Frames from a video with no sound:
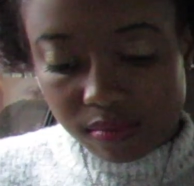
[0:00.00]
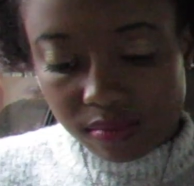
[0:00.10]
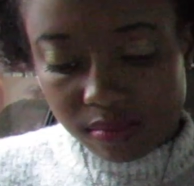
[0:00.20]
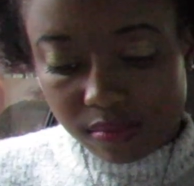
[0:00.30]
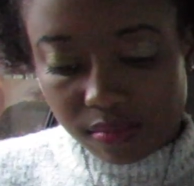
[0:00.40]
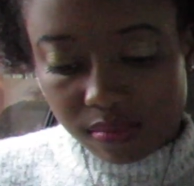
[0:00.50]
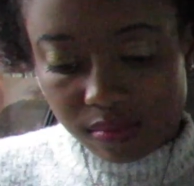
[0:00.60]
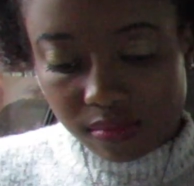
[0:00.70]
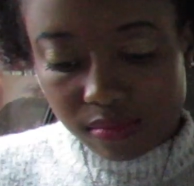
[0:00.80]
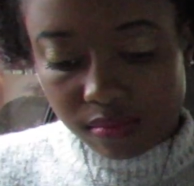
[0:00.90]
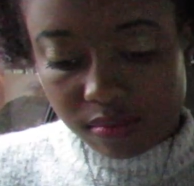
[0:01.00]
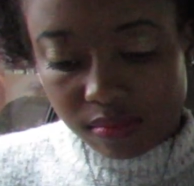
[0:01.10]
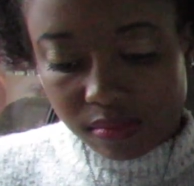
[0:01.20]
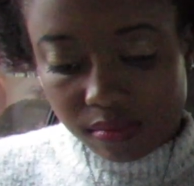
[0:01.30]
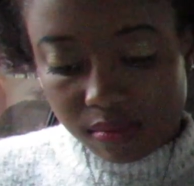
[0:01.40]

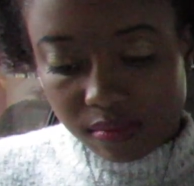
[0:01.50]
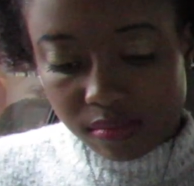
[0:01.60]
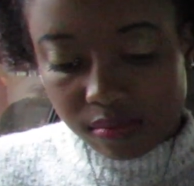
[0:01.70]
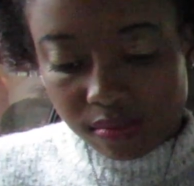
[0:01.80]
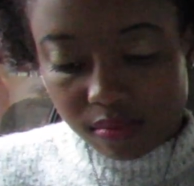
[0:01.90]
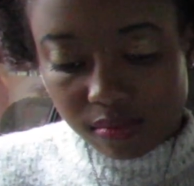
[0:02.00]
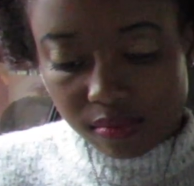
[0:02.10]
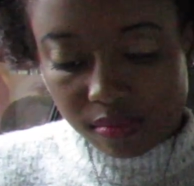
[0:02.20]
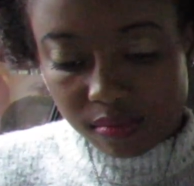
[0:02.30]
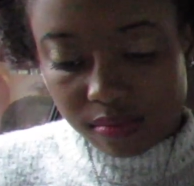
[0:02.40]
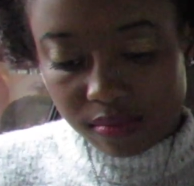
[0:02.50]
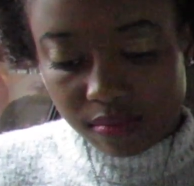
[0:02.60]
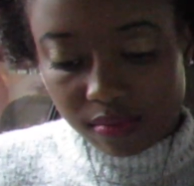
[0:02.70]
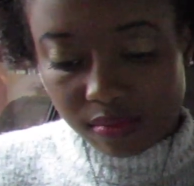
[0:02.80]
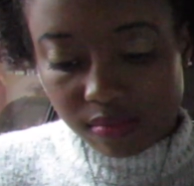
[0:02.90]

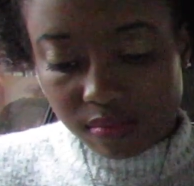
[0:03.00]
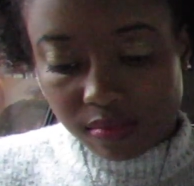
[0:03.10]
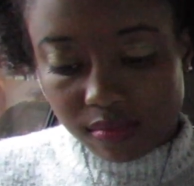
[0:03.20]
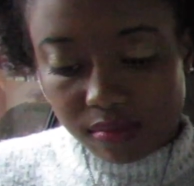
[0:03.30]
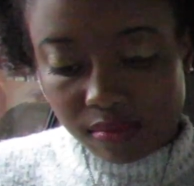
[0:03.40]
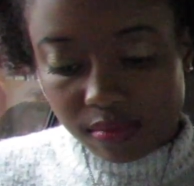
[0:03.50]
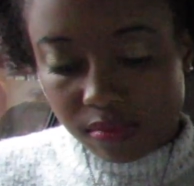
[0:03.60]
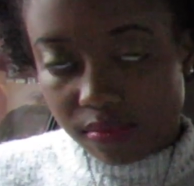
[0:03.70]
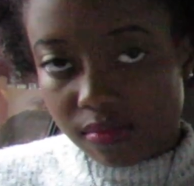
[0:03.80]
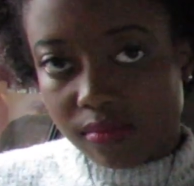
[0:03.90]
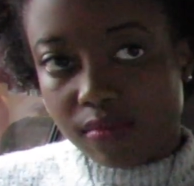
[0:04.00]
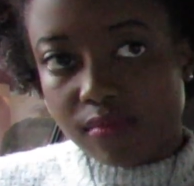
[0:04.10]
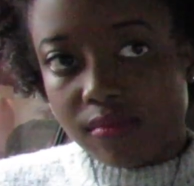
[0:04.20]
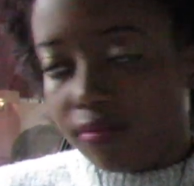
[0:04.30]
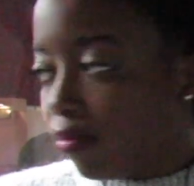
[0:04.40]

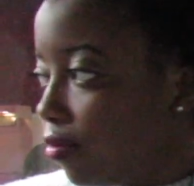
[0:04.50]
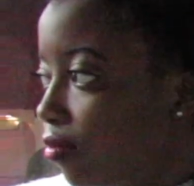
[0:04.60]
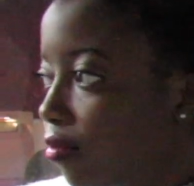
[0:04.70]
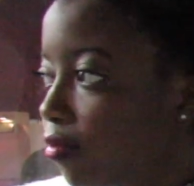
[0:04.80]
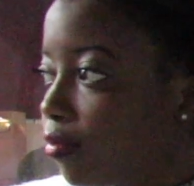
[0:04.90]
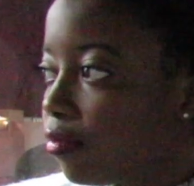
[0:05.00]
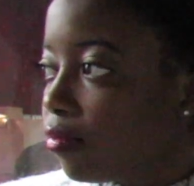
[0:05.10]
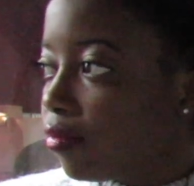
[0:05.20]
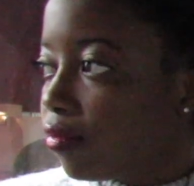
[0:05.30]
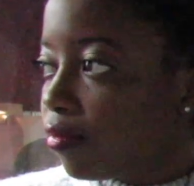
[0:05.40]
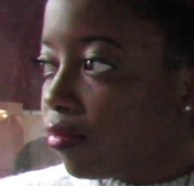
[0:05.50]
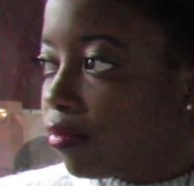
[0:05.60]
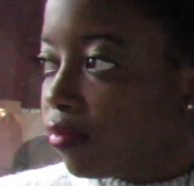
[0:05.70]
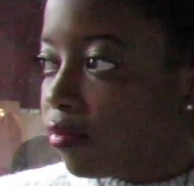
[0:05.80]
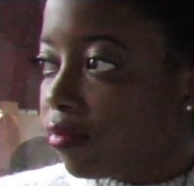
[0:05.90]

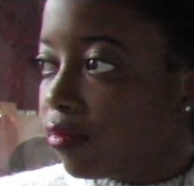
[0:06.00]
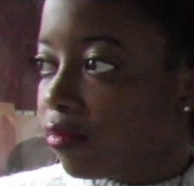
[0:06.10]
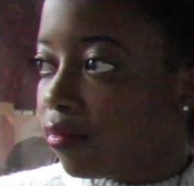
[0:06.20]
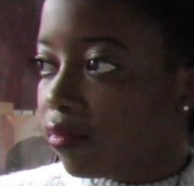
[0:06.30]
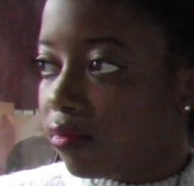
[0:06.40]
This person isn't speaking.